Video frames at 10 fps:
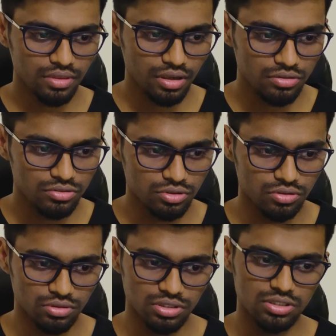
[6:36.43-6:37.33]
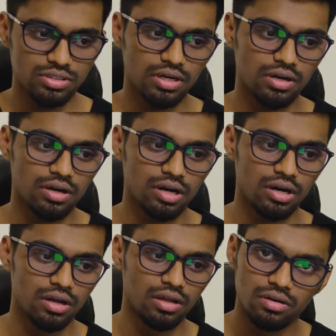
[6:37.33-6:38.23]
so this is the
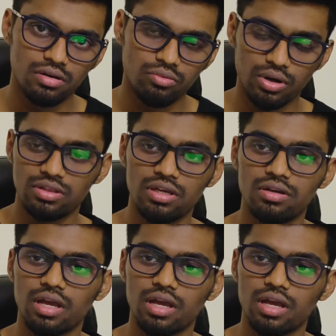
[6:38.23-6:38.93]
one thing